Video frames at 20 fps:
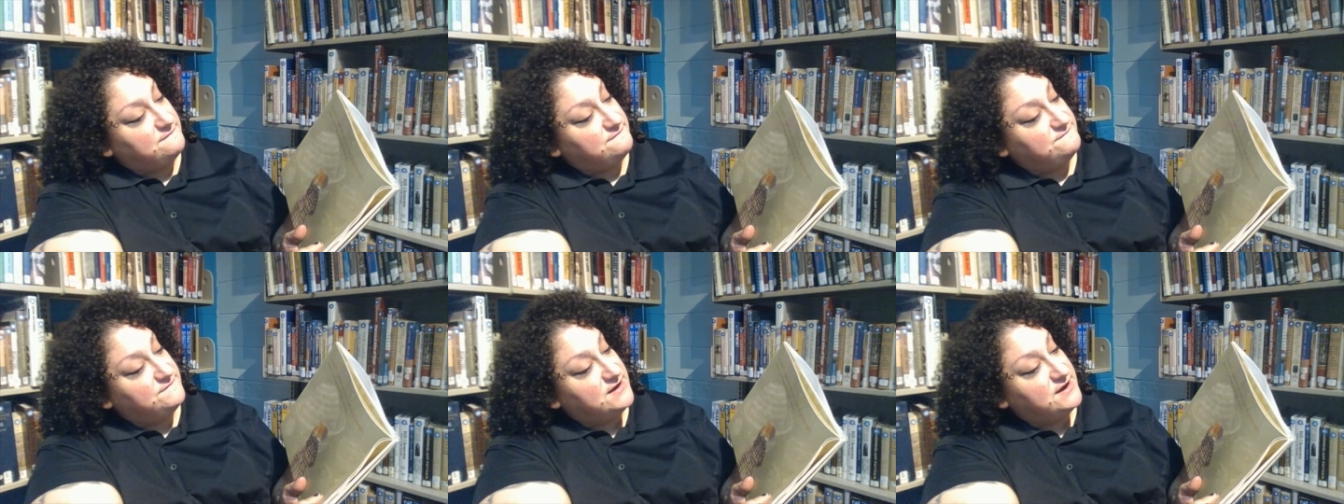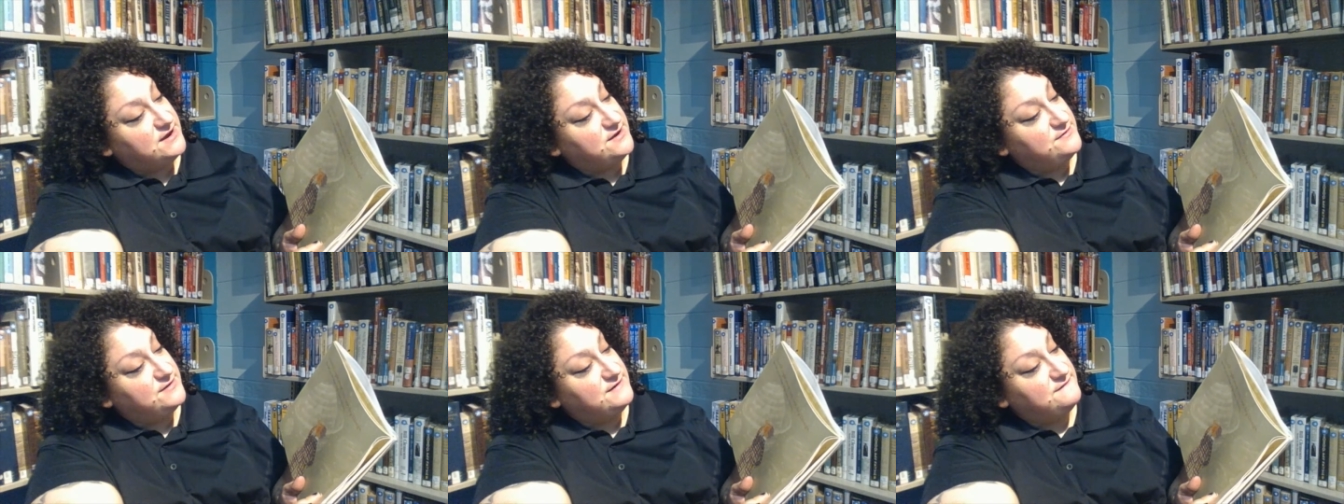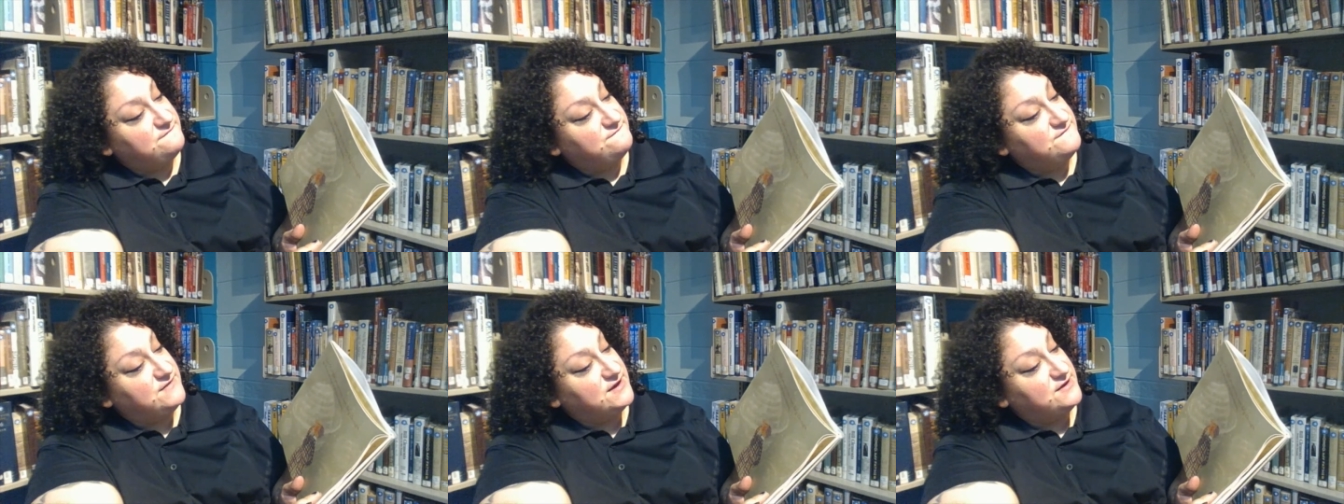very,
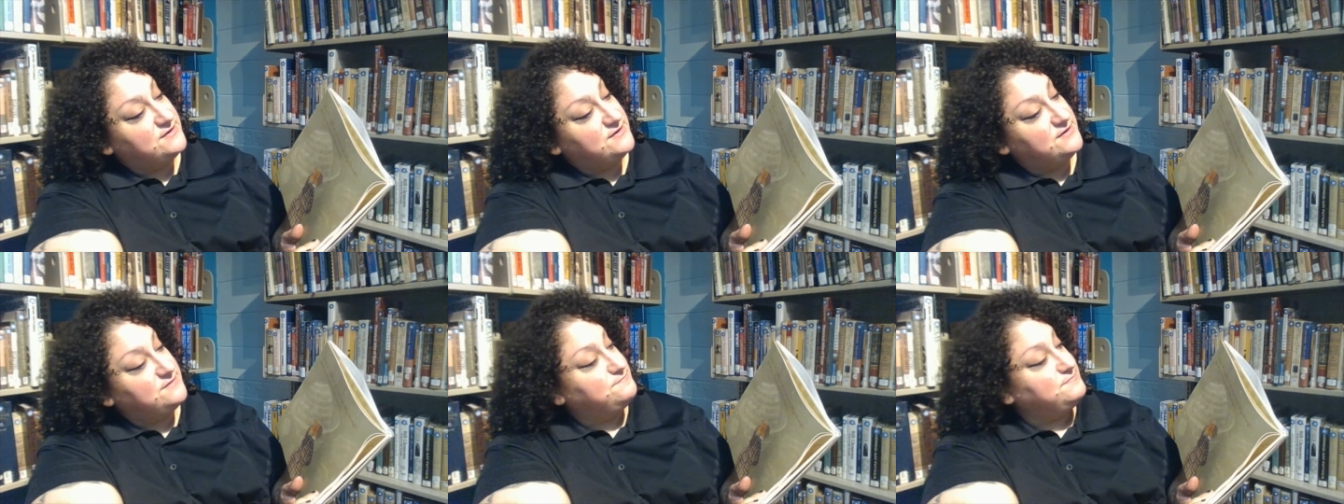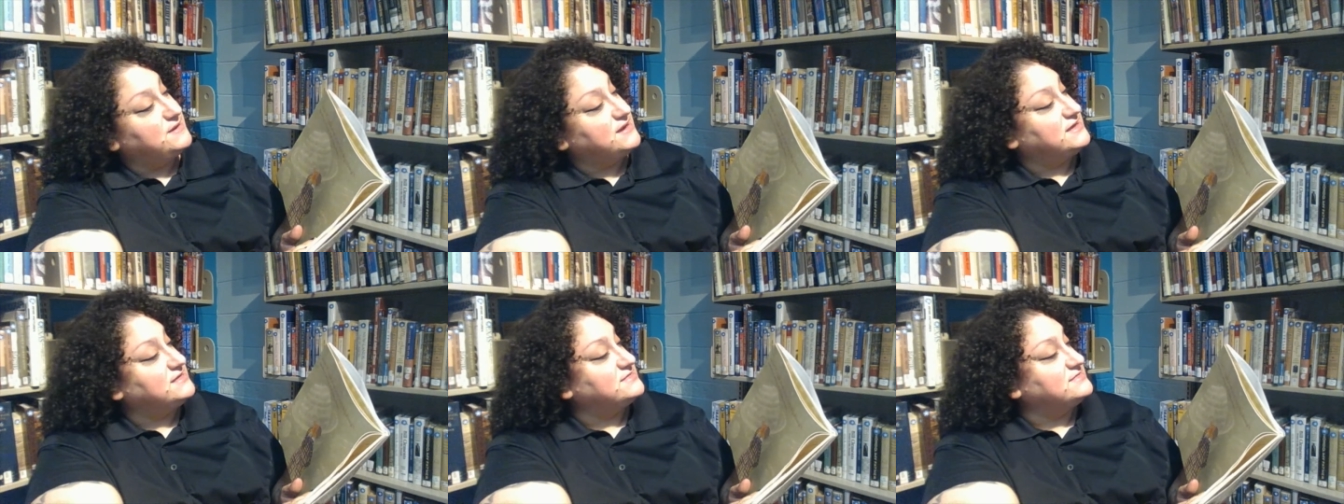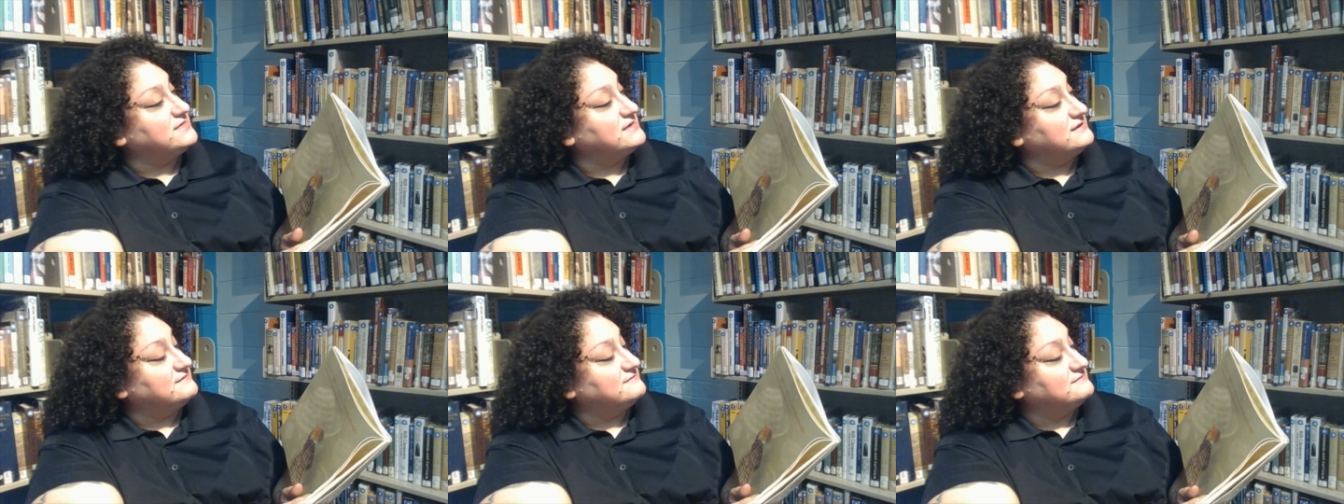very big
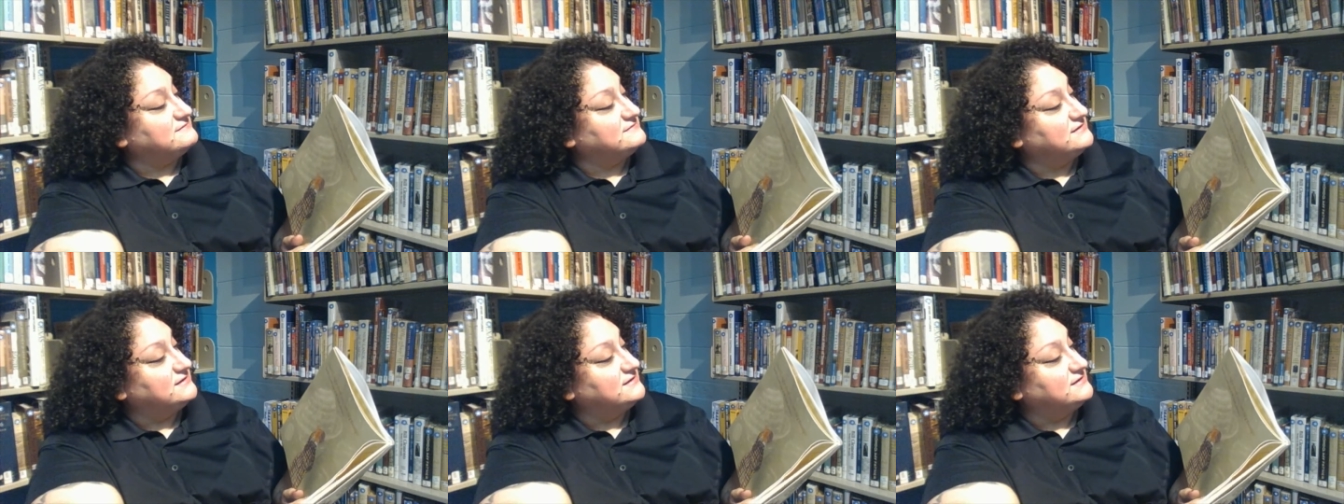things,